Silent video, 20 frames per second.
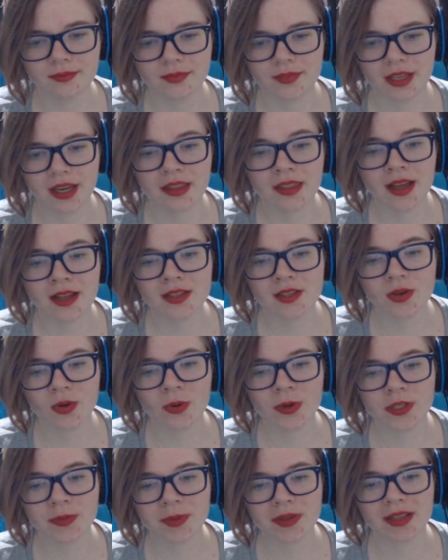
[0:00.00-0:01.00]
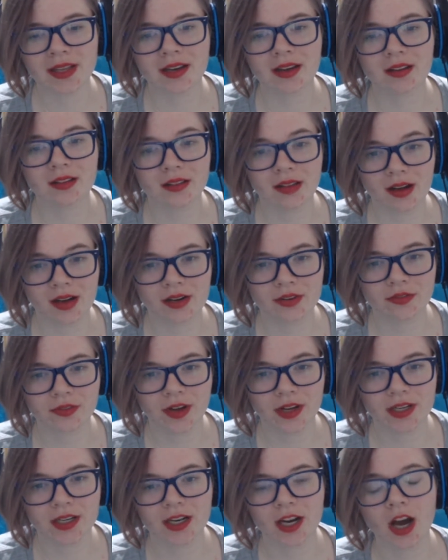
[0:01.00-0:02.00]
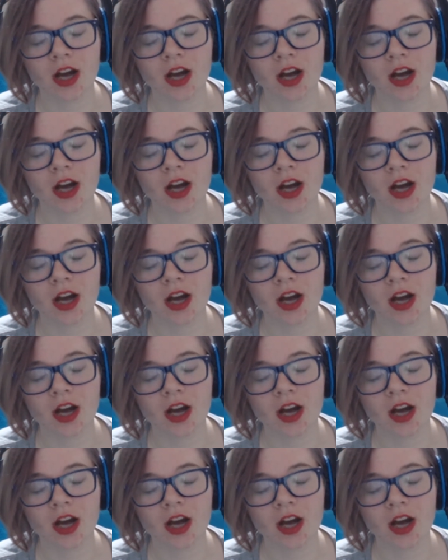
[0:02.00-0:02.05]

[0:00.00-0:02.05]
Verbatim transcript: and that's always been like a lot of fun.